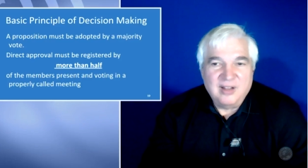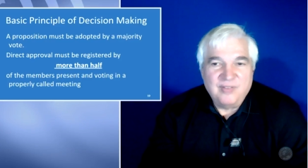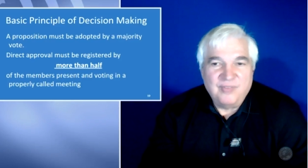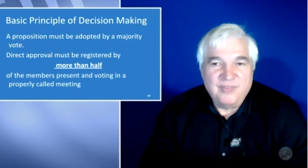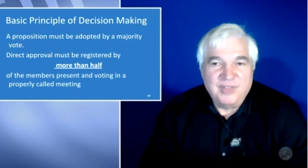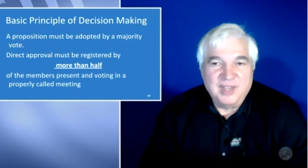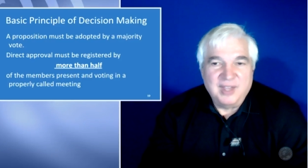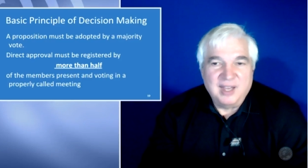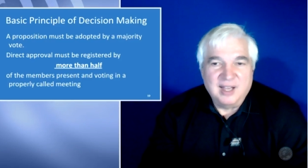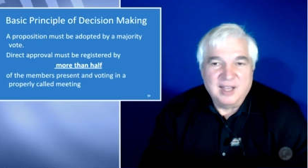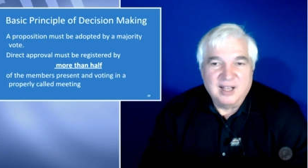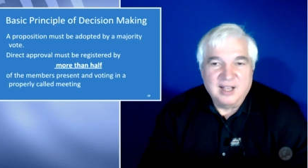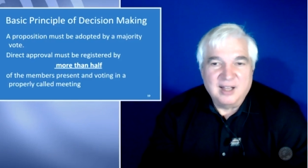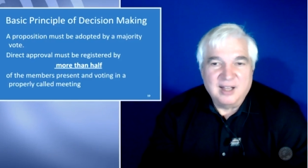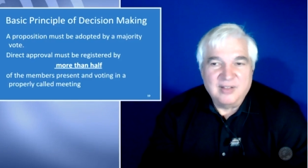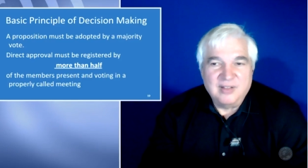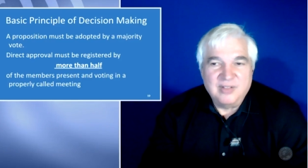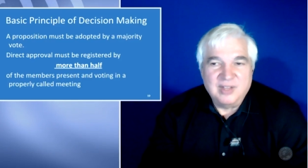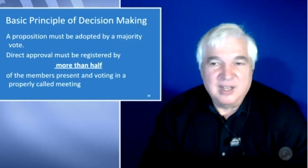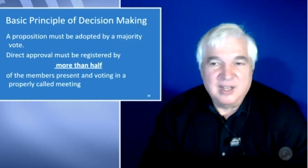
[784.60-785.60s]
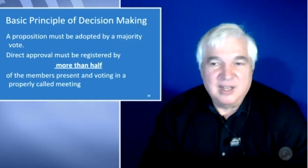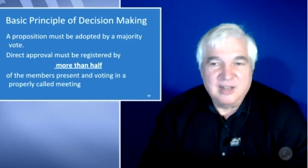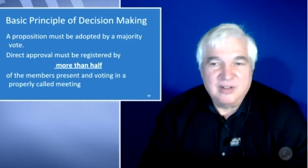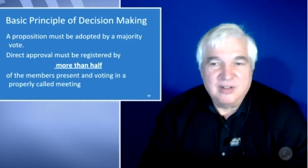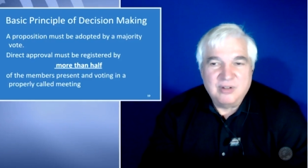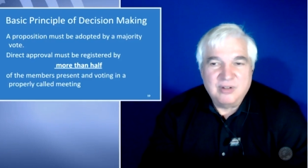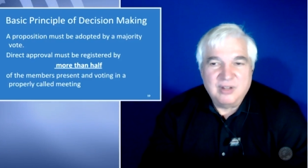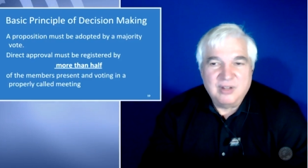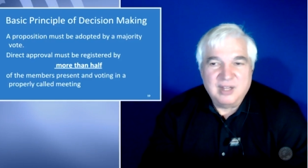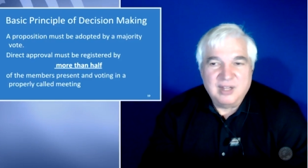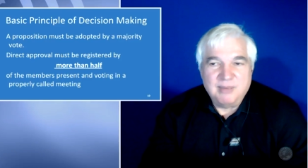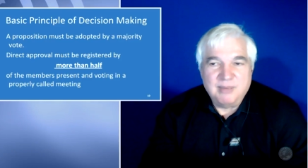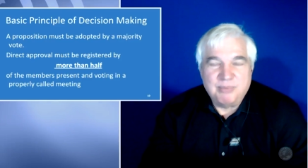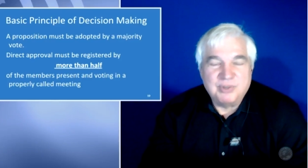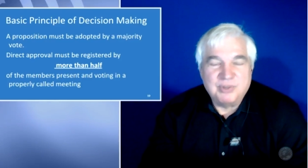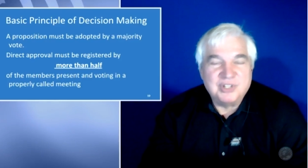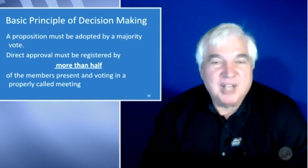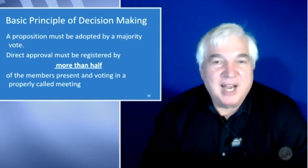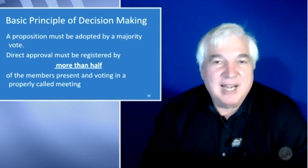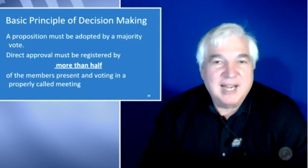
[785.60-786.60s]
the uh, the the
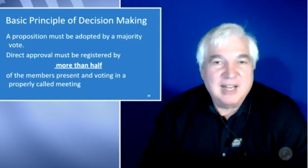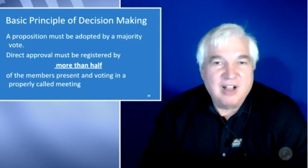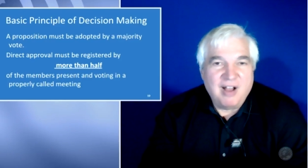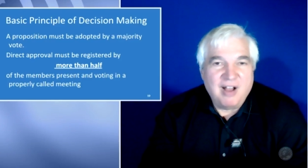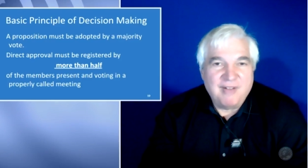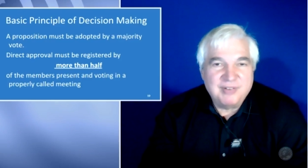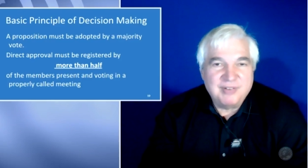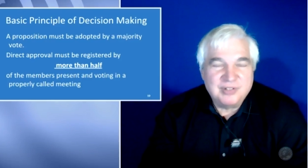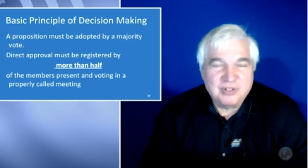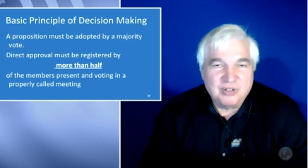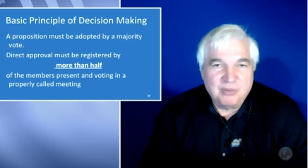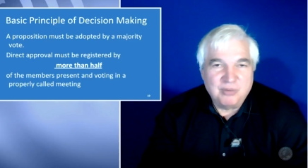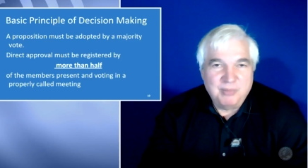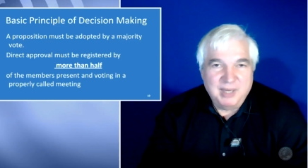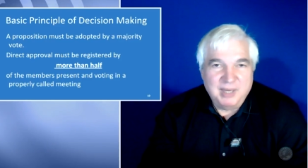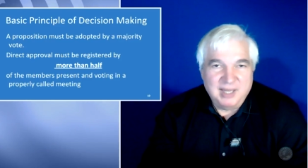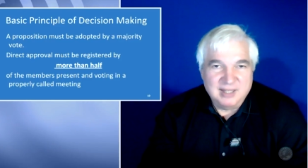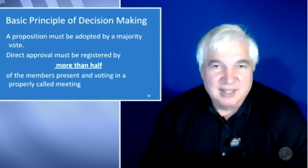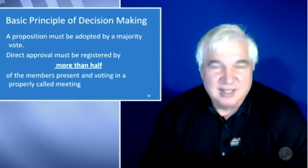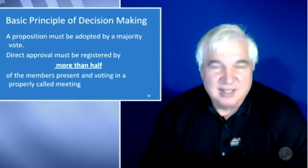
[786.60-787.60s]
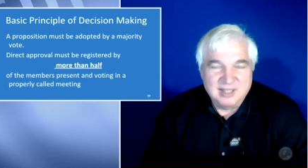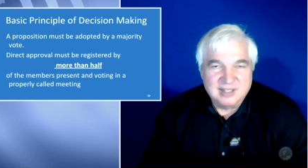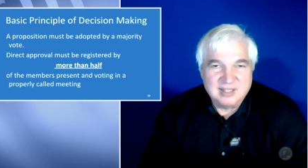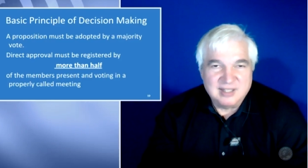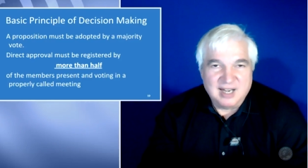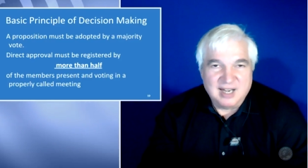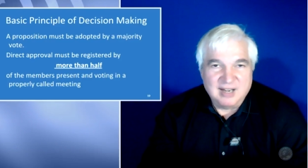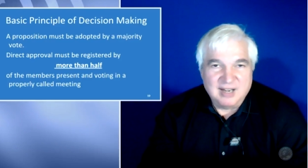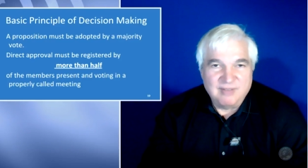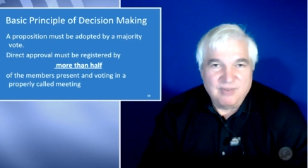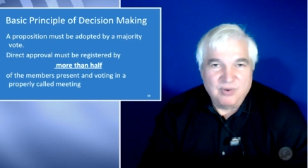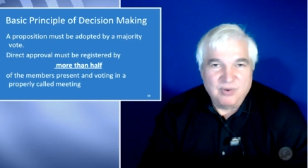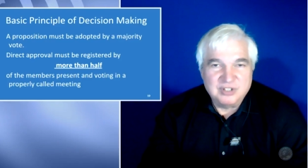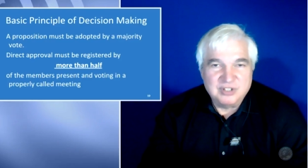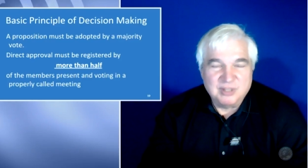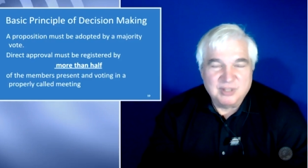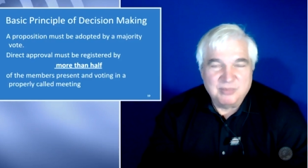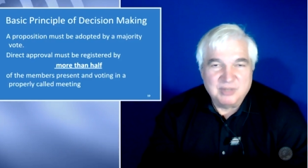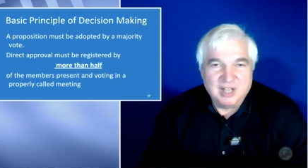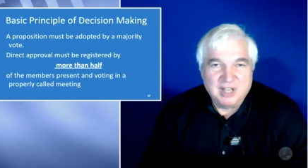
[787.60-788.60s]
presiding officer being the deciding vote
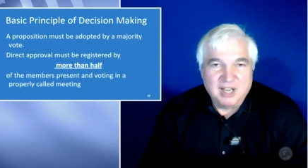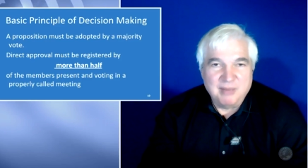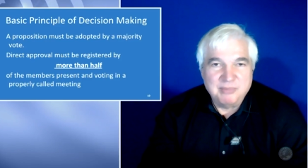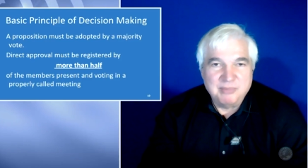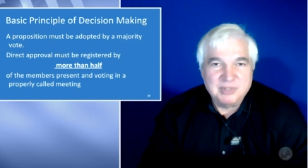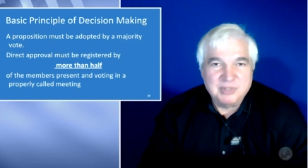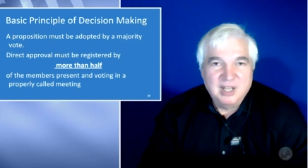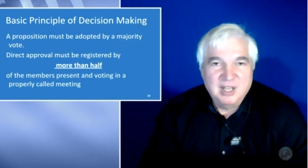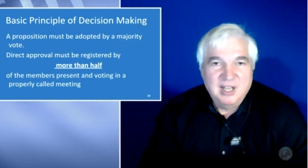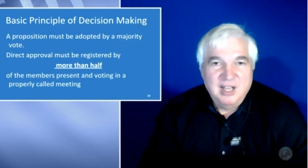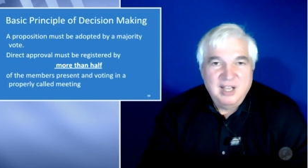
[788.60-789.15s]
sometimes